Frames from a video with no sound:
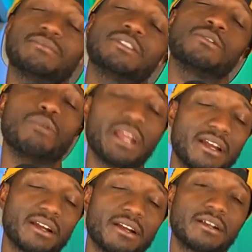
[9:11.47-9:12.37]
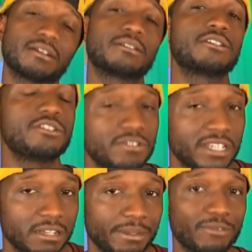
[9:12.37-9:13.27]
where do you need
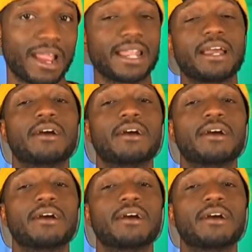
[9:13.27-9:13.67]
me right now?